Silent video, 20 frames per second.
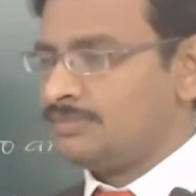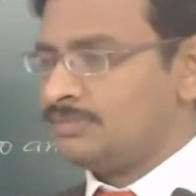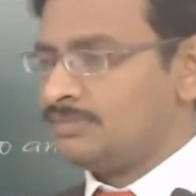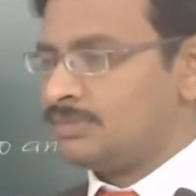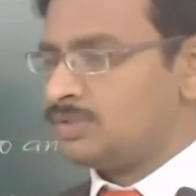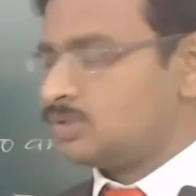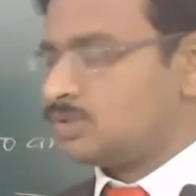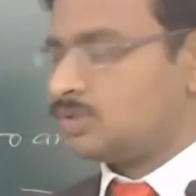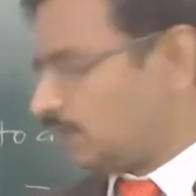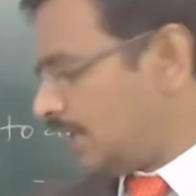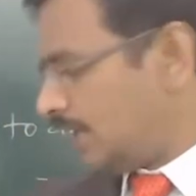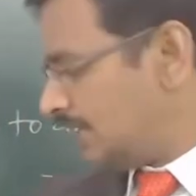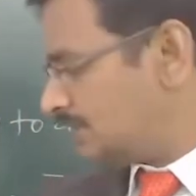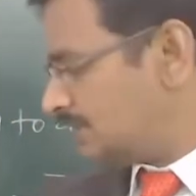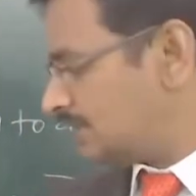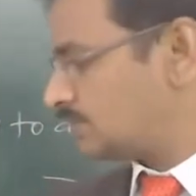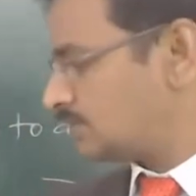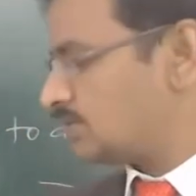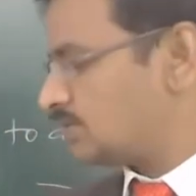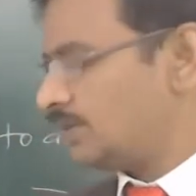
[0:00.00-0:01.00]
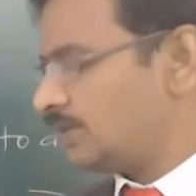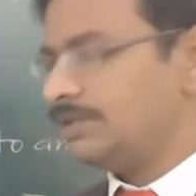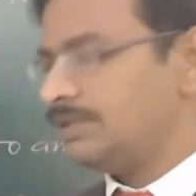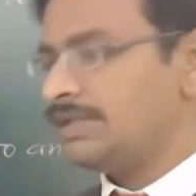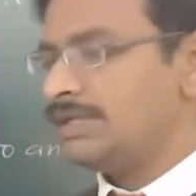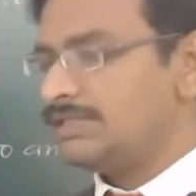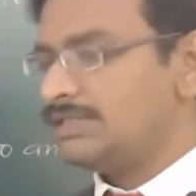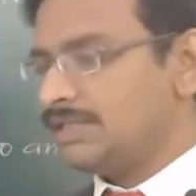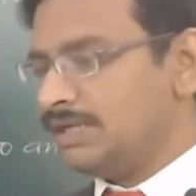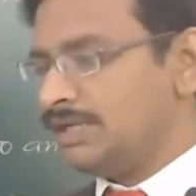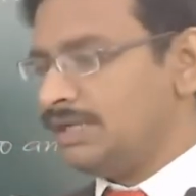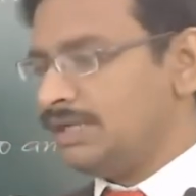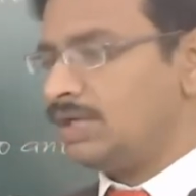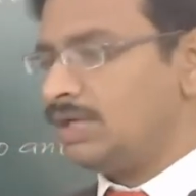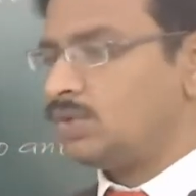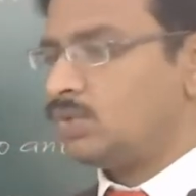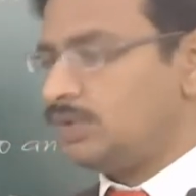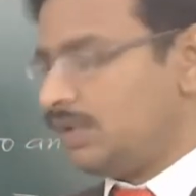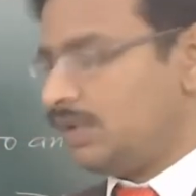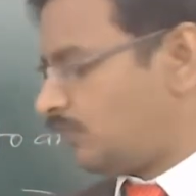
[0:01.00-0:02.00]
So hence actually there is a need
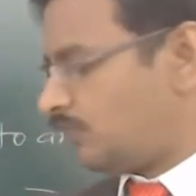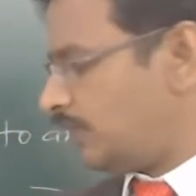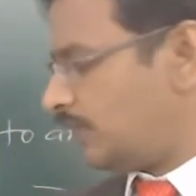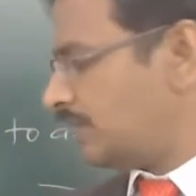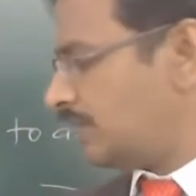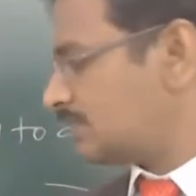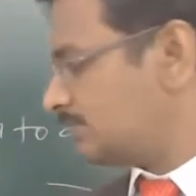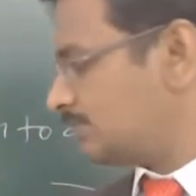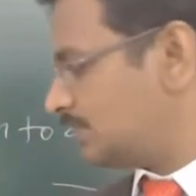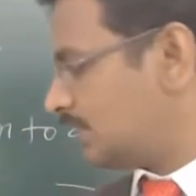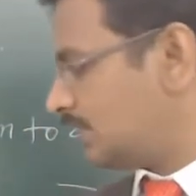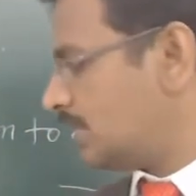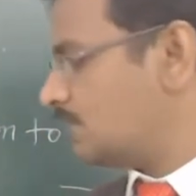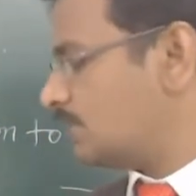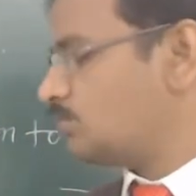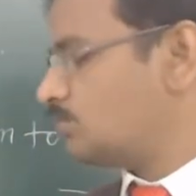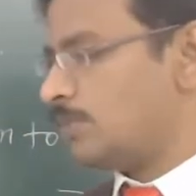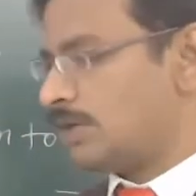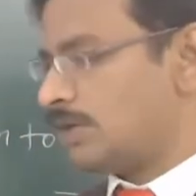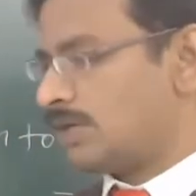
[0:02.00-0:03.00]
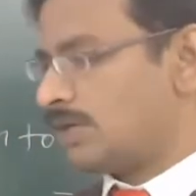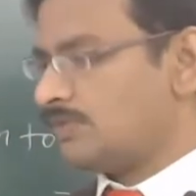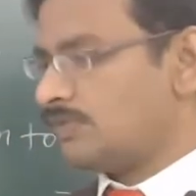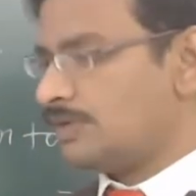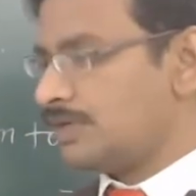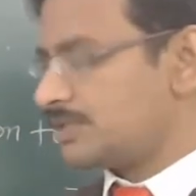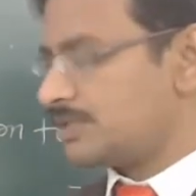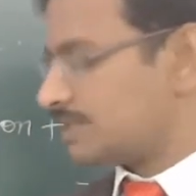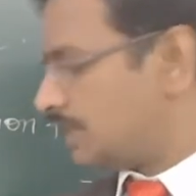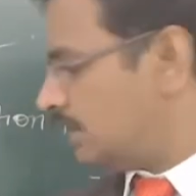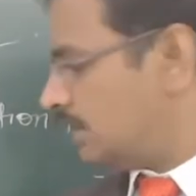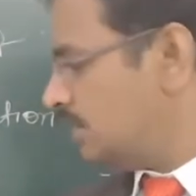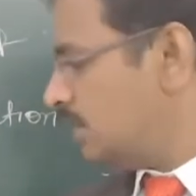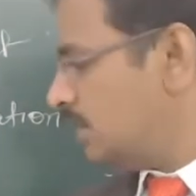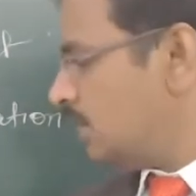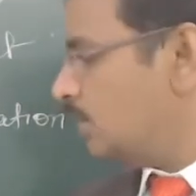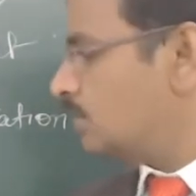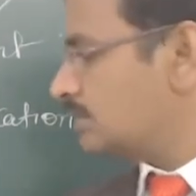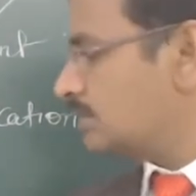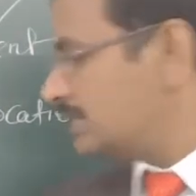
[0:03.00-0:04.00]
to define something called moment of inertia,
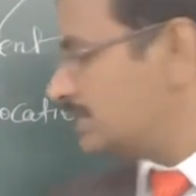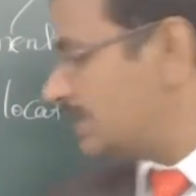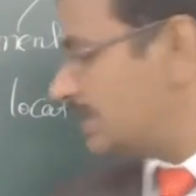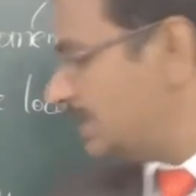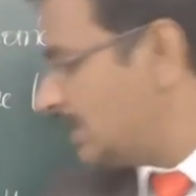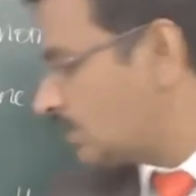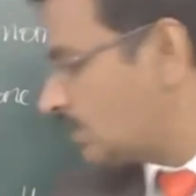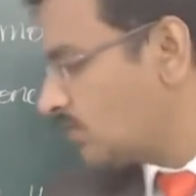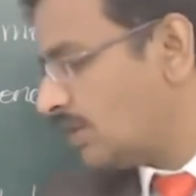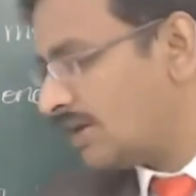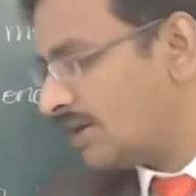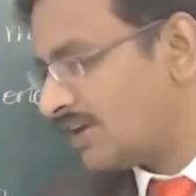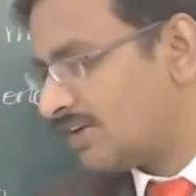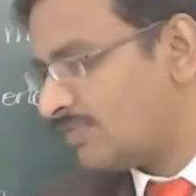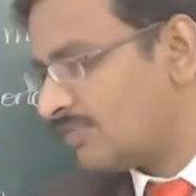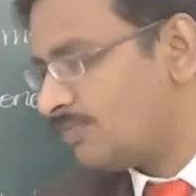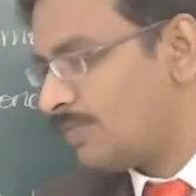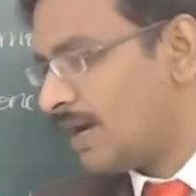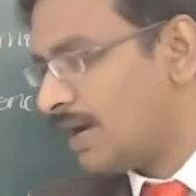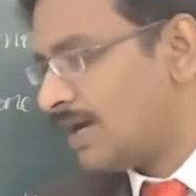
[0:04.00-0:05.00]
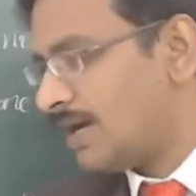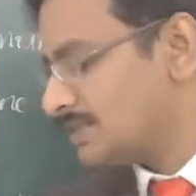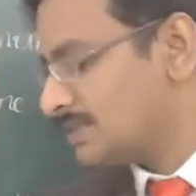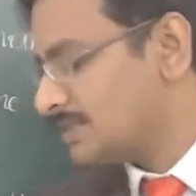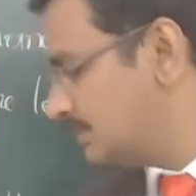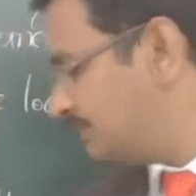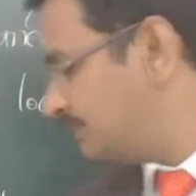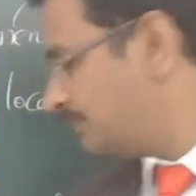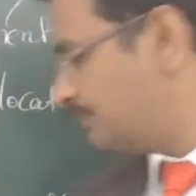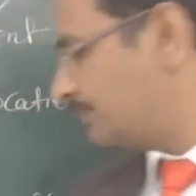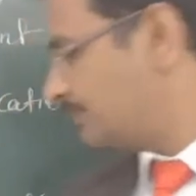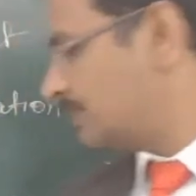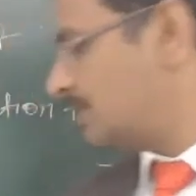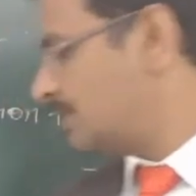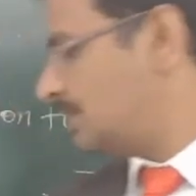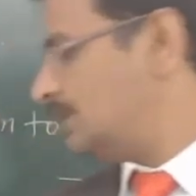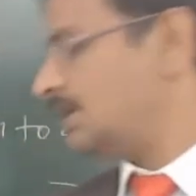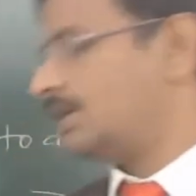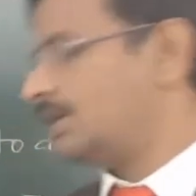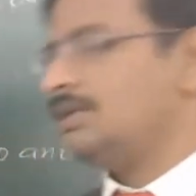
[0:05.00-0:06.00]
which is an equivalent of mass
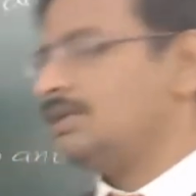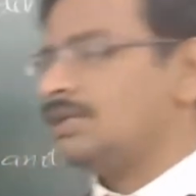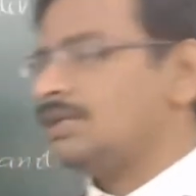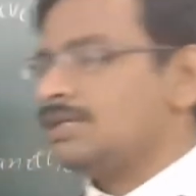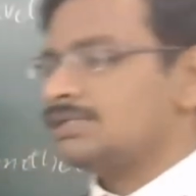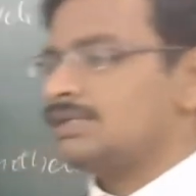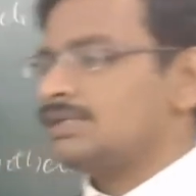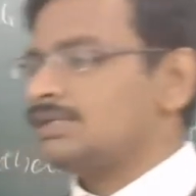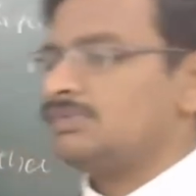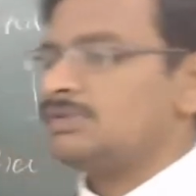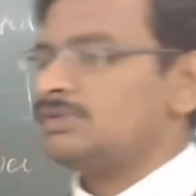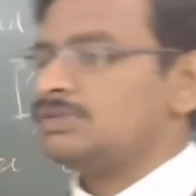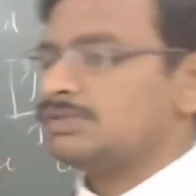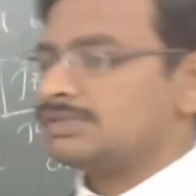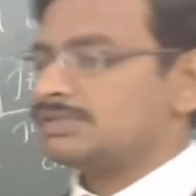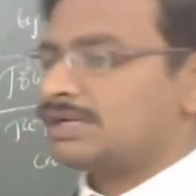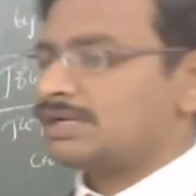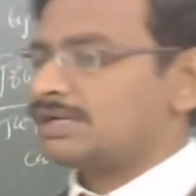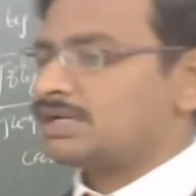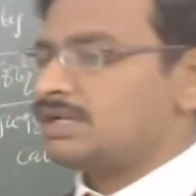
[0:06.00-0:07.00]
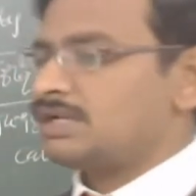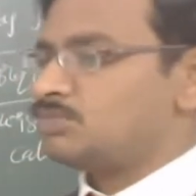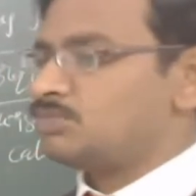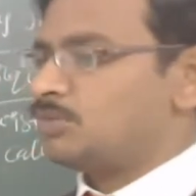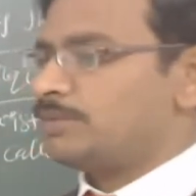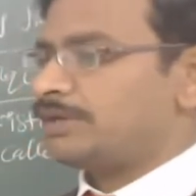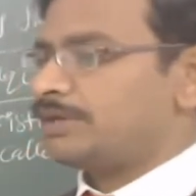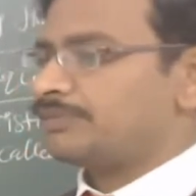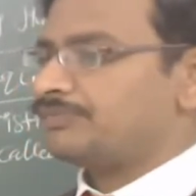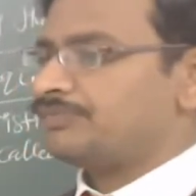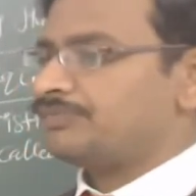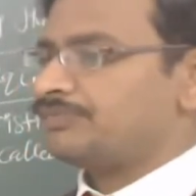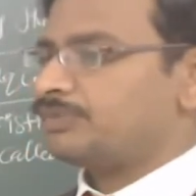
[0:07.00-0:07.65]
here in case of circular movement.